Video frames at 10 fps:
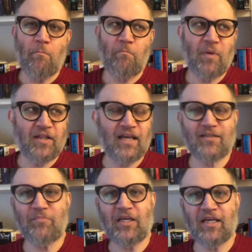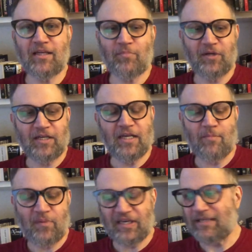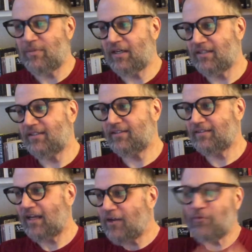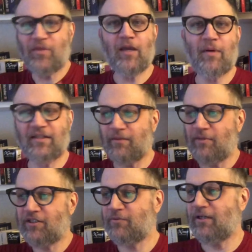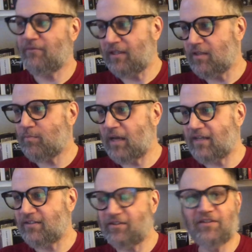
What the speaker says: But that's me getting pretty nitpicky, because I don't think about that much when I read this passage.